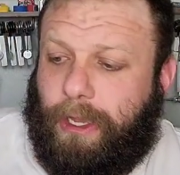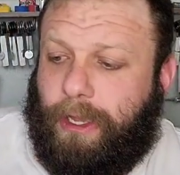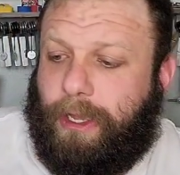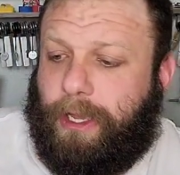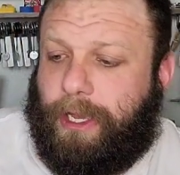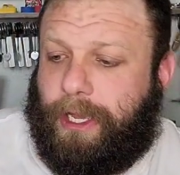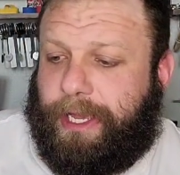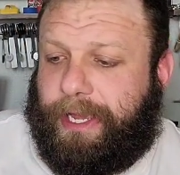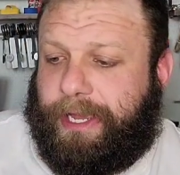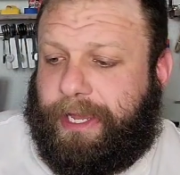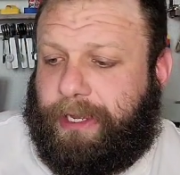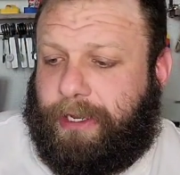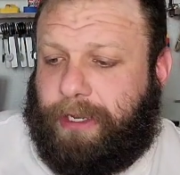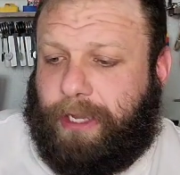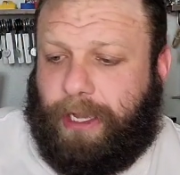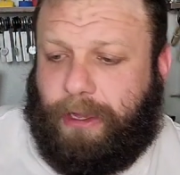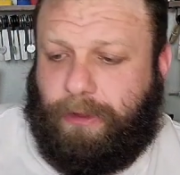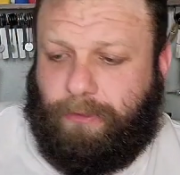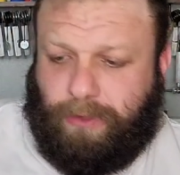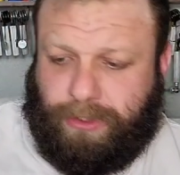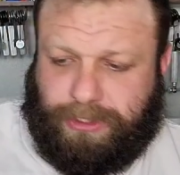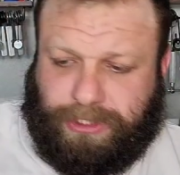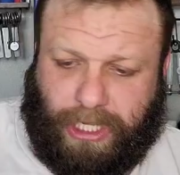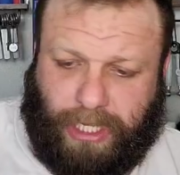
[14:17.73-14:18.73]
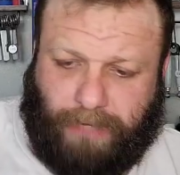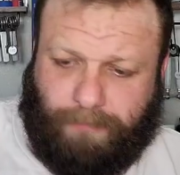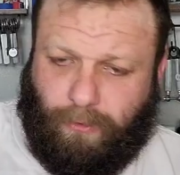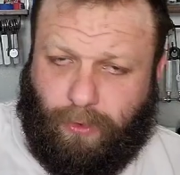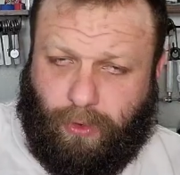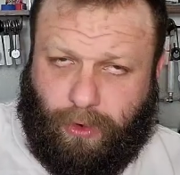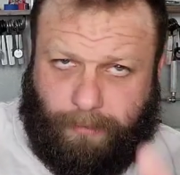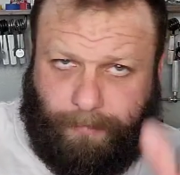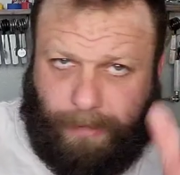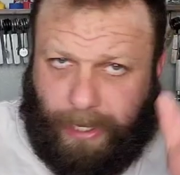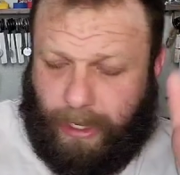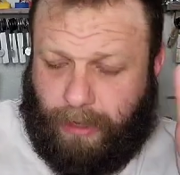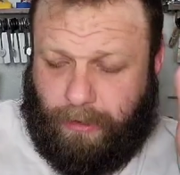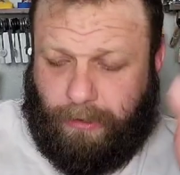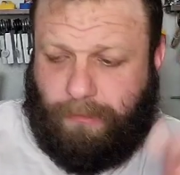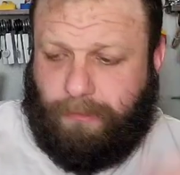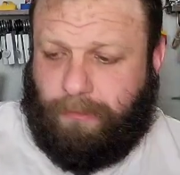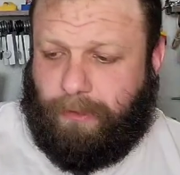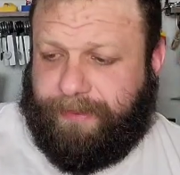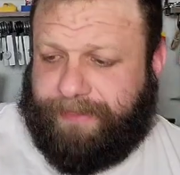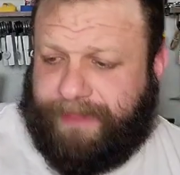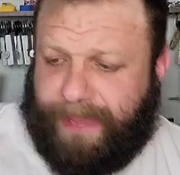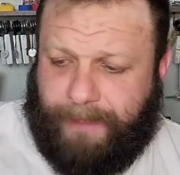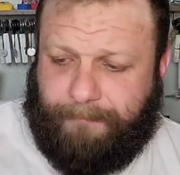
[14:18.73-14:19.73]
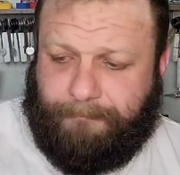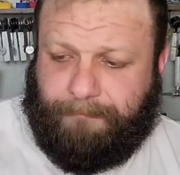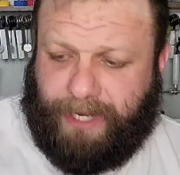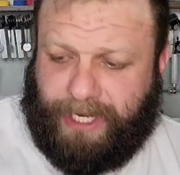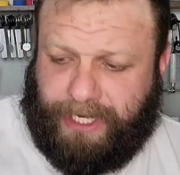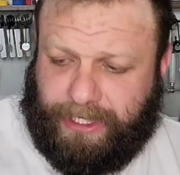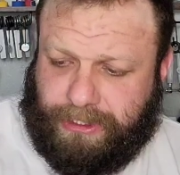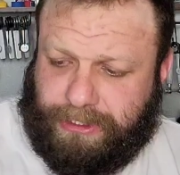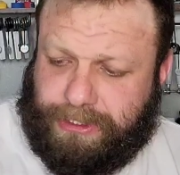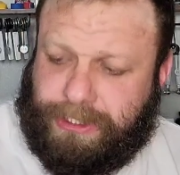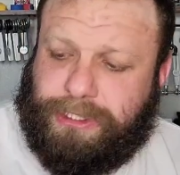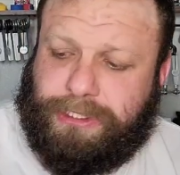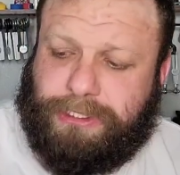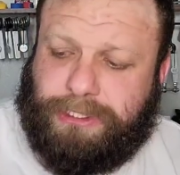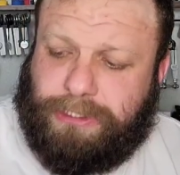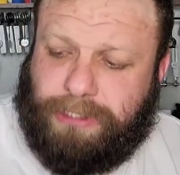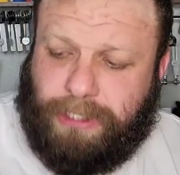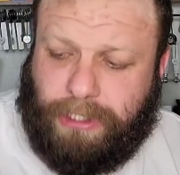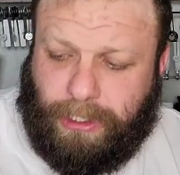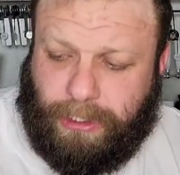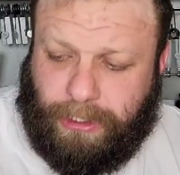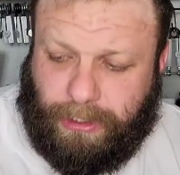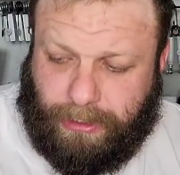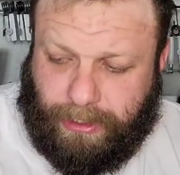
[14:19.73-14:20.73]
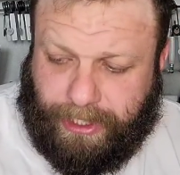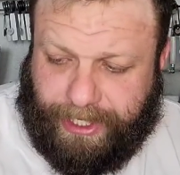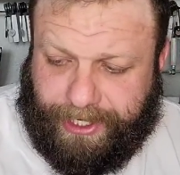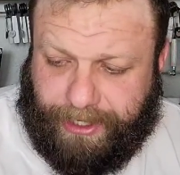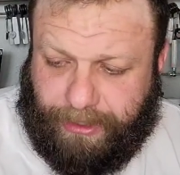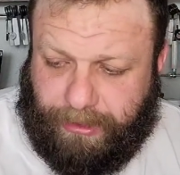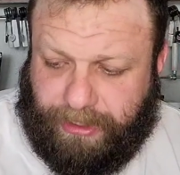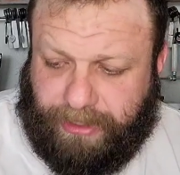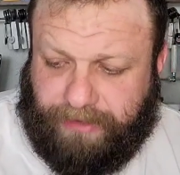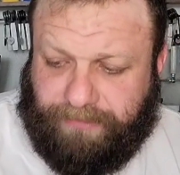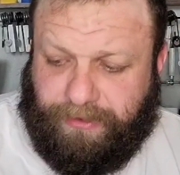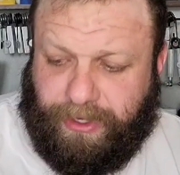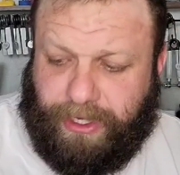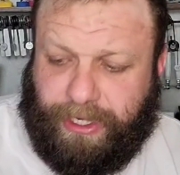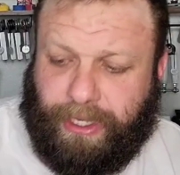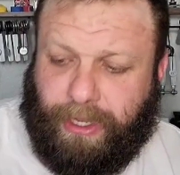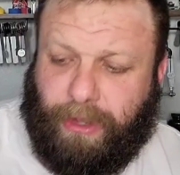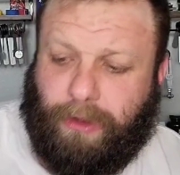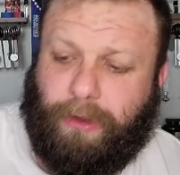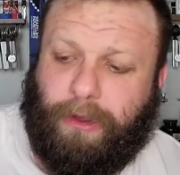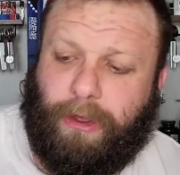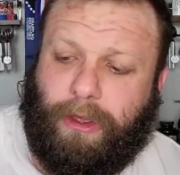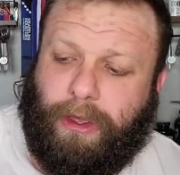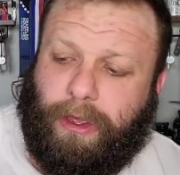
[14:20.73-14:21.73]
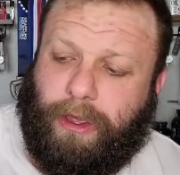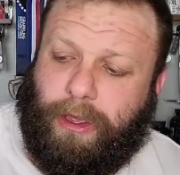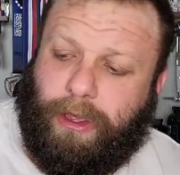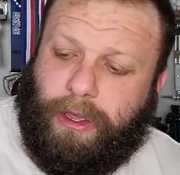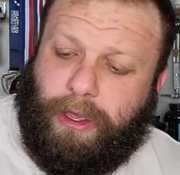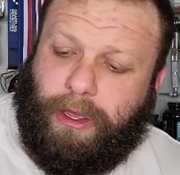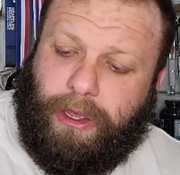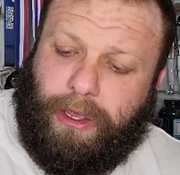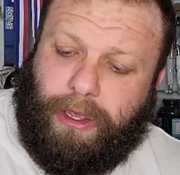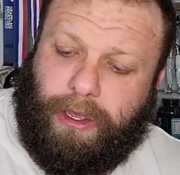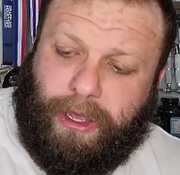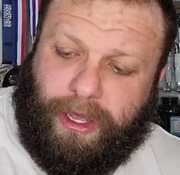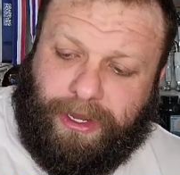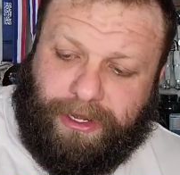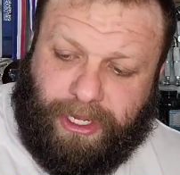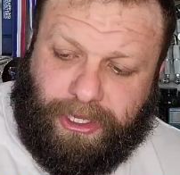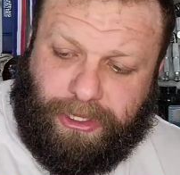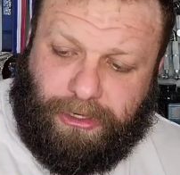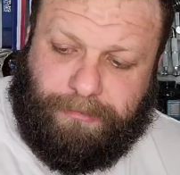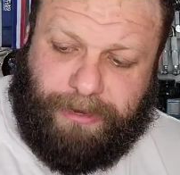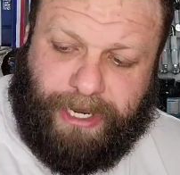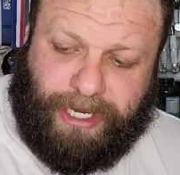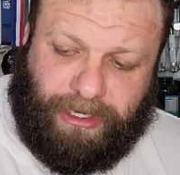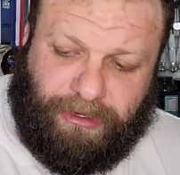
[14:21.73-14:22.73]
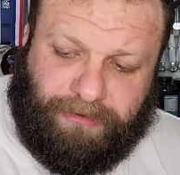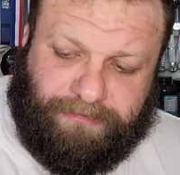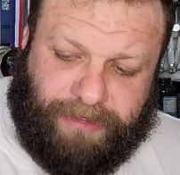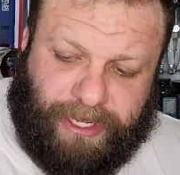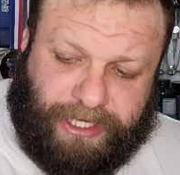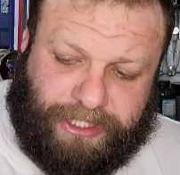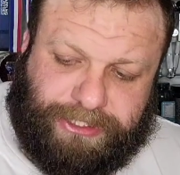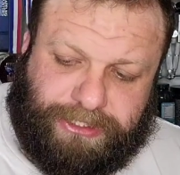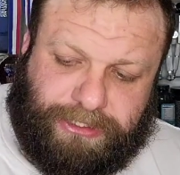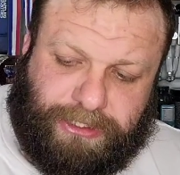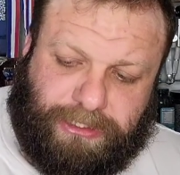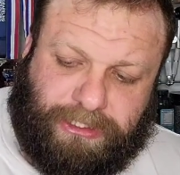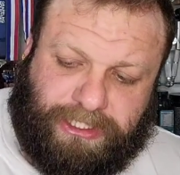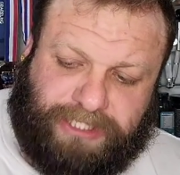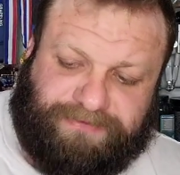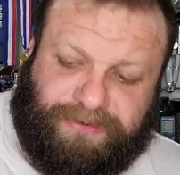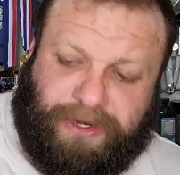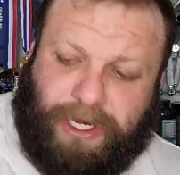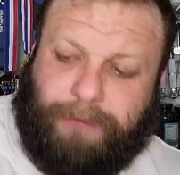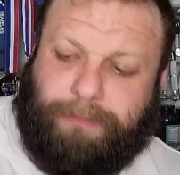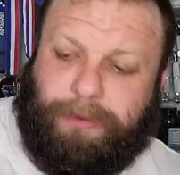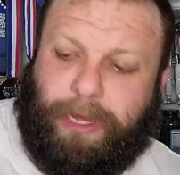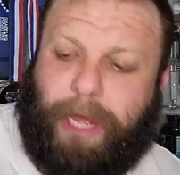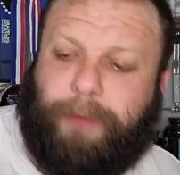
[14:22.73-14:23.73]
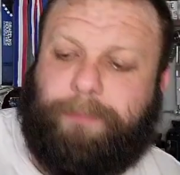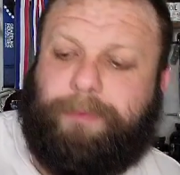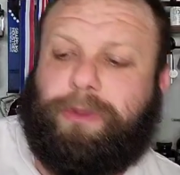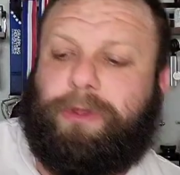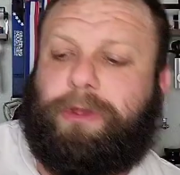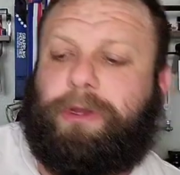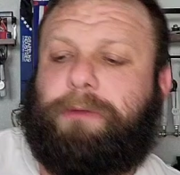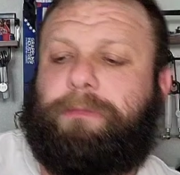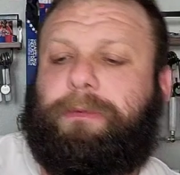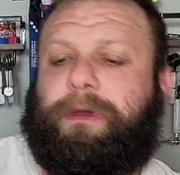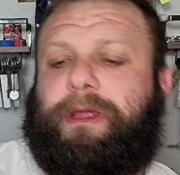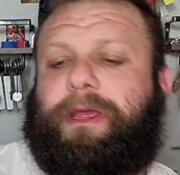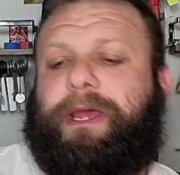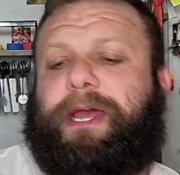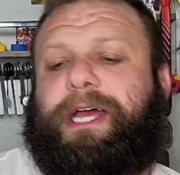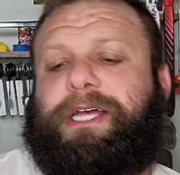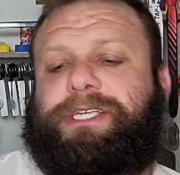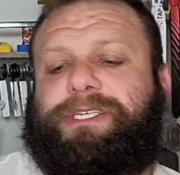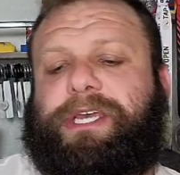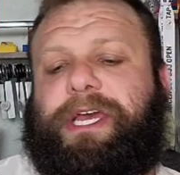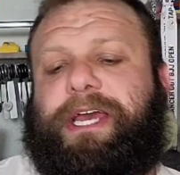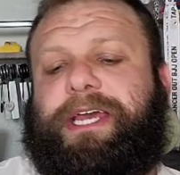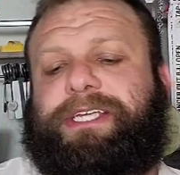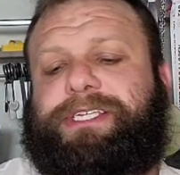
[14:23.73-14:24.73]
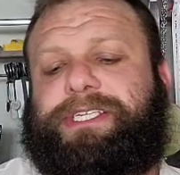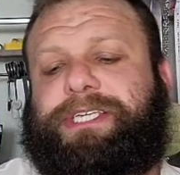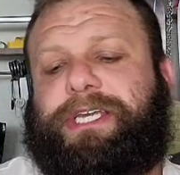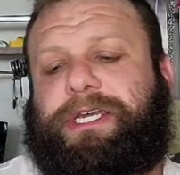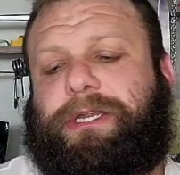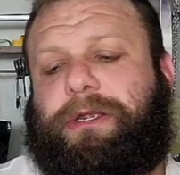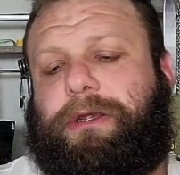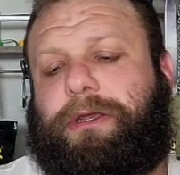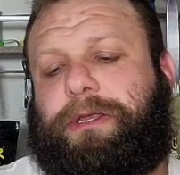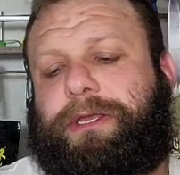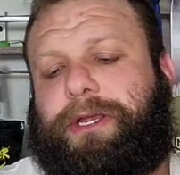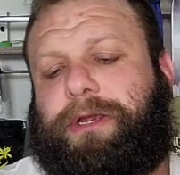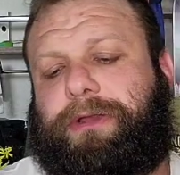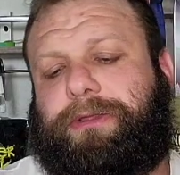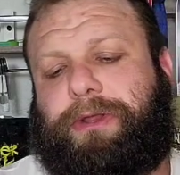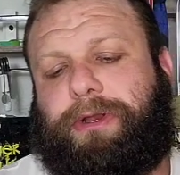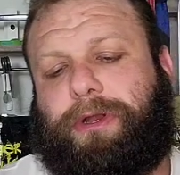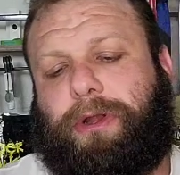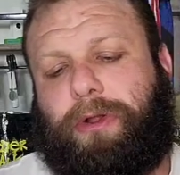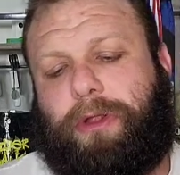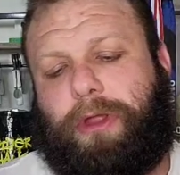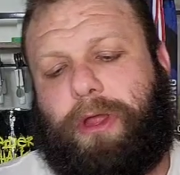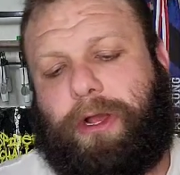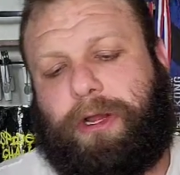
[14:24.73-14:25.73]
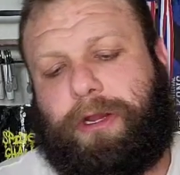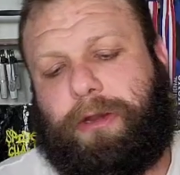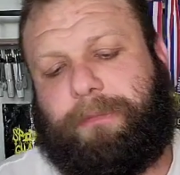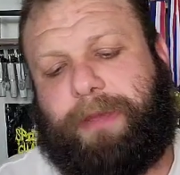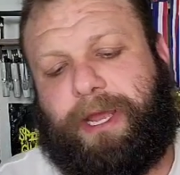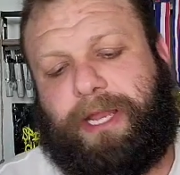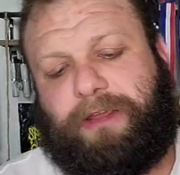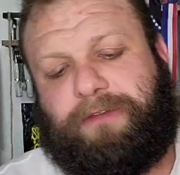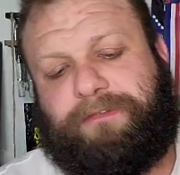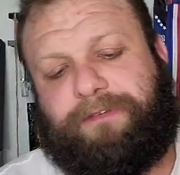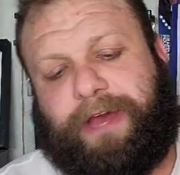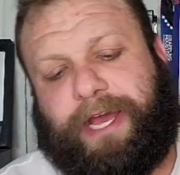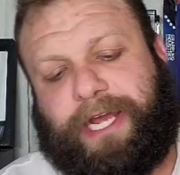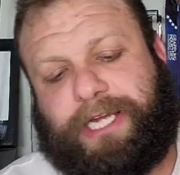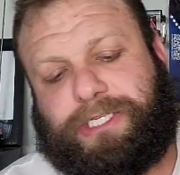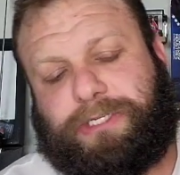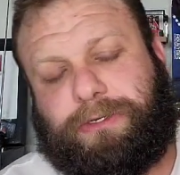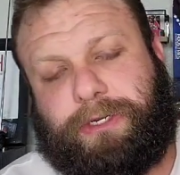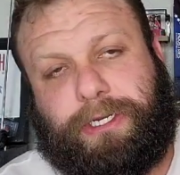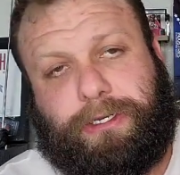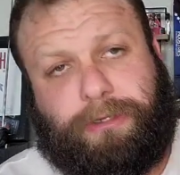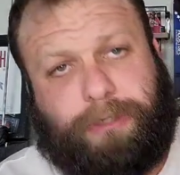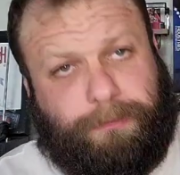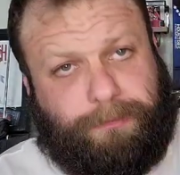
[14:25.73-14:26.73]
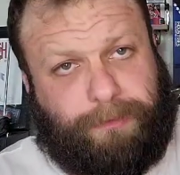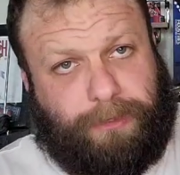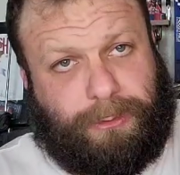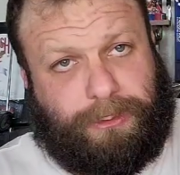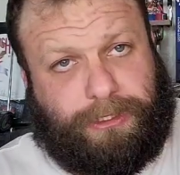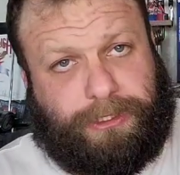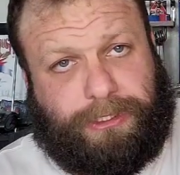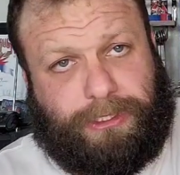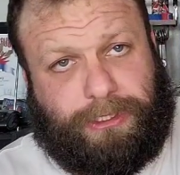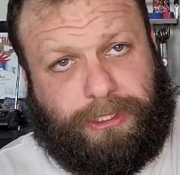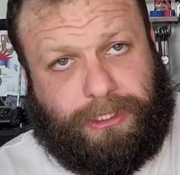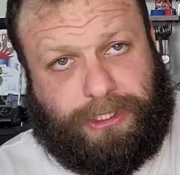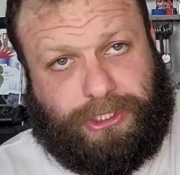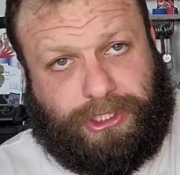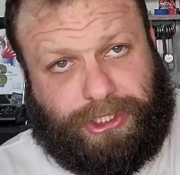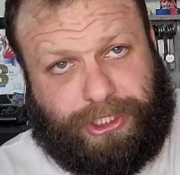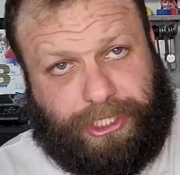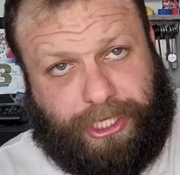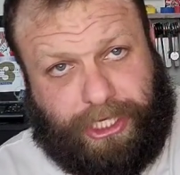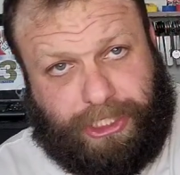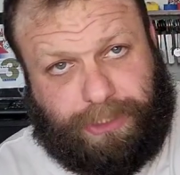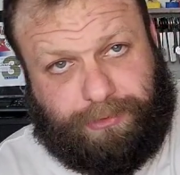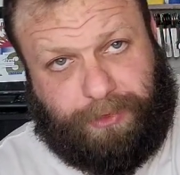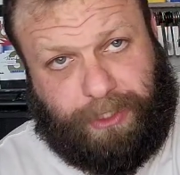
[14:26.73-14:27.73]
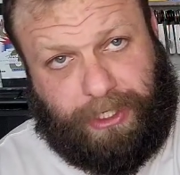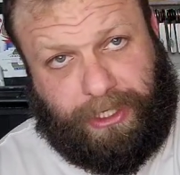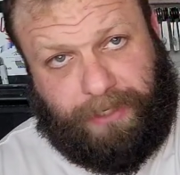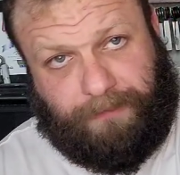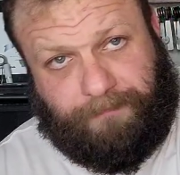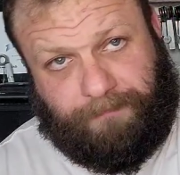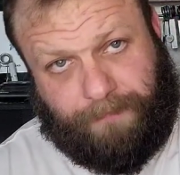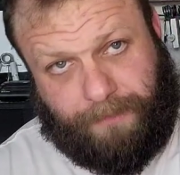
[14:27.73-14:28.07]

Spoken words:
and we'll talk more about what that means later in the video. Another manufacturer is very popular, but as I said earlier, they're no longer manufacturing grippers, is GHP.